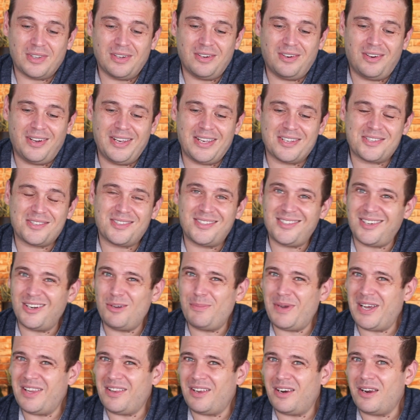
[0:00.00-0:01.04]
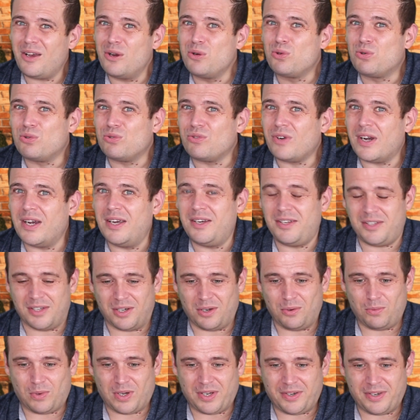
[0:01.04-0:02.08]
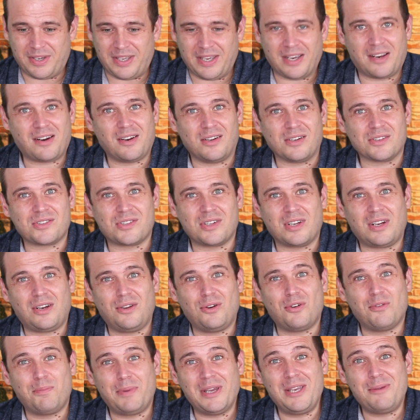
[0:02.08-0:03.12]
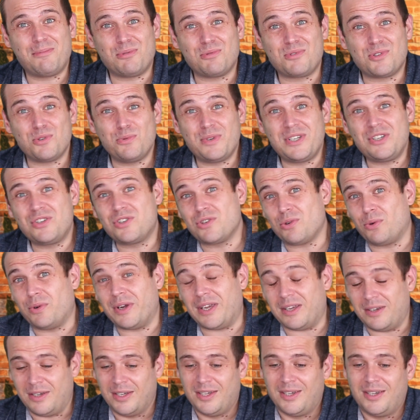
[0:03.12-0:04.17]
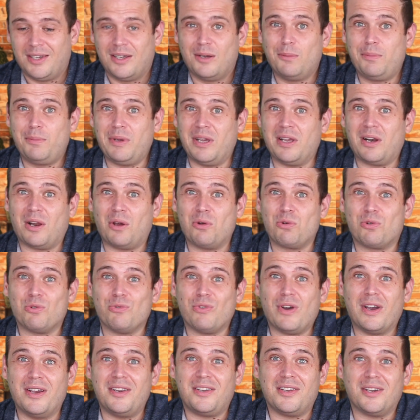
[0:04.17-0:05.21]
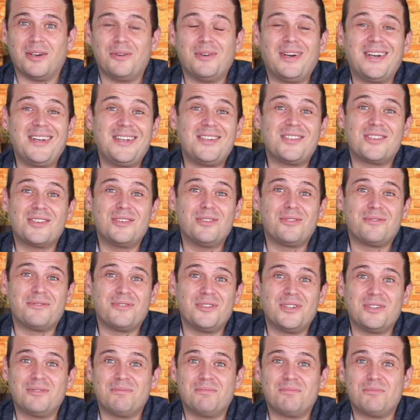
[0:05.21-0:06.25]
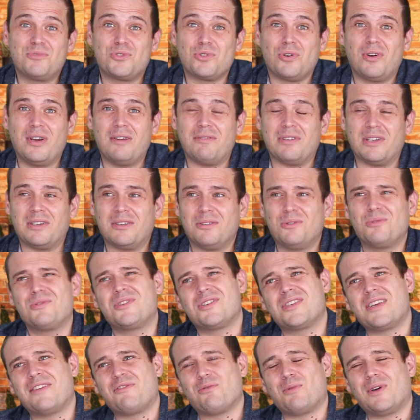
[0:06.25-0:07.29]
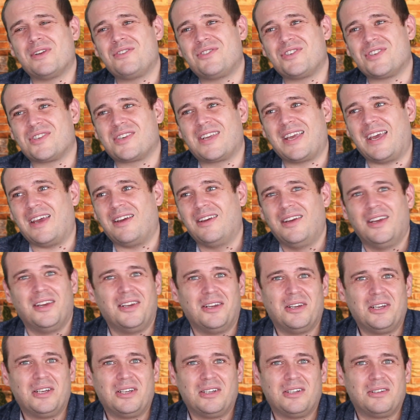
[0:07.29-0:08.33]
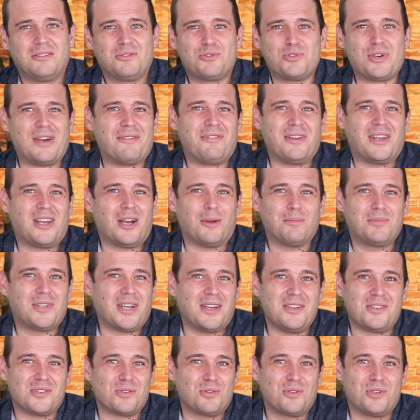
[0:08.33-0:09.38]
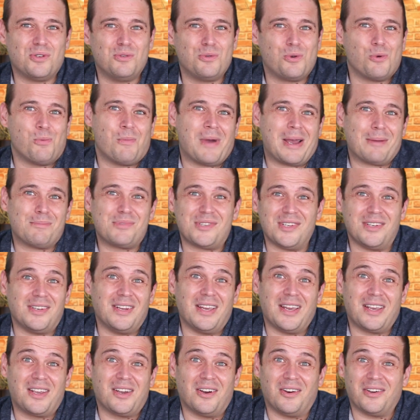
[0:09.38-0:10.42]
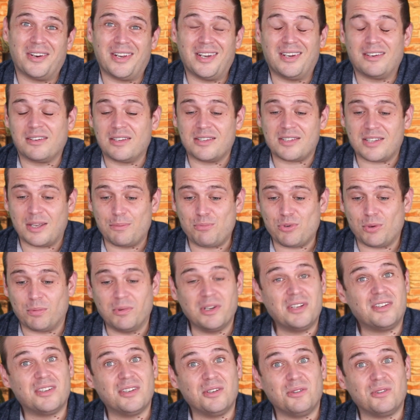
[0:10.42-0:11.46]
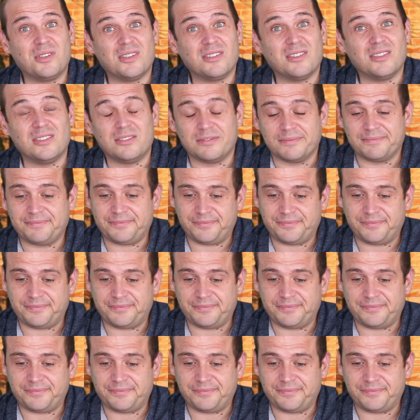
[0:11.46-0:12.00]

Oh, yes, I don't know about the local radio one there, Clarkson. A lot of people do enjoy a bit of local radio, and it's good for driving. Or does everyone just get traffic updates on Google Maps in their car now? I guess they probably do, don't they?